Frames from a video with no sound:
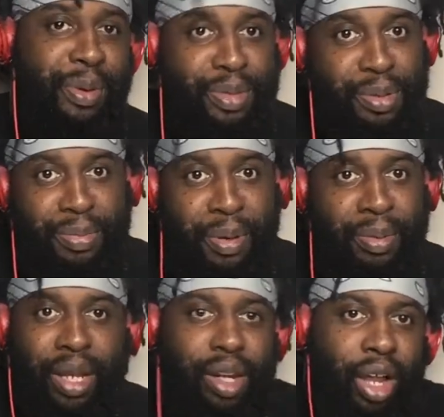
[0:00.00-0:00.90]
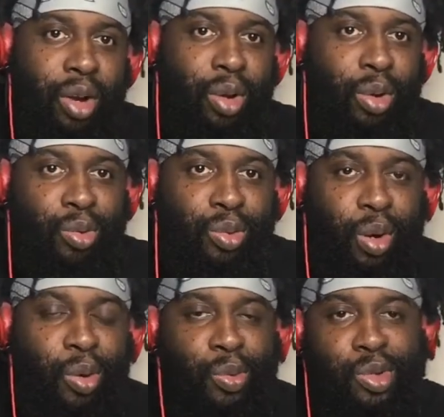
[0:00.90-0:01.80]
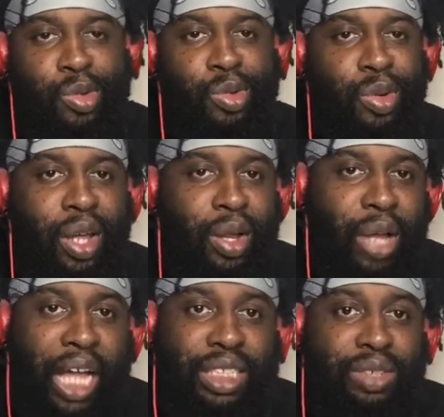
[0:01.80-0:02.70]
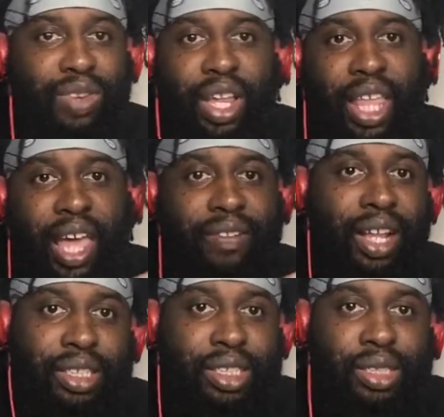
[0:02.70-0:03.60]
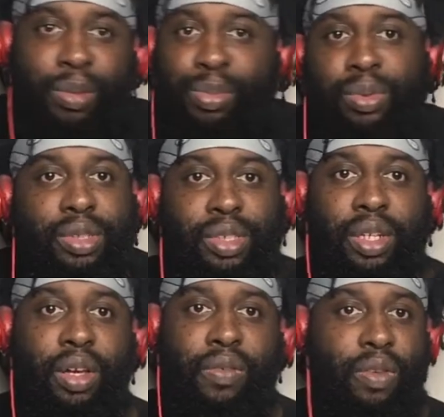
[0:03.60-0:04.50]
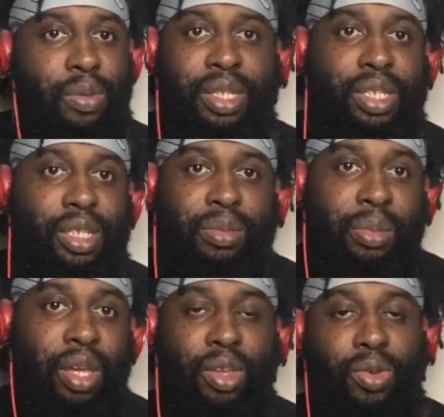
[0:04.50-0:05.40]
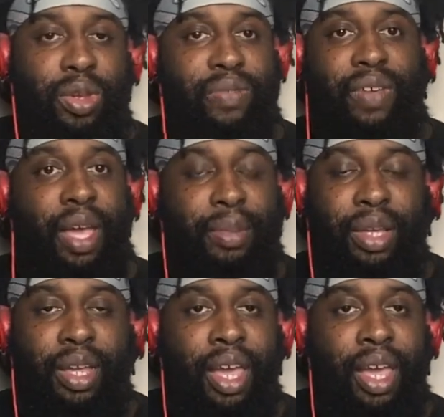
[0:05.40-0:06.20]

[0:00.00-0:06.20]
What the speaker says: Some people are like, no, I don't want you to do that. I just rather have like the simple stuff, you know, just me and you and family.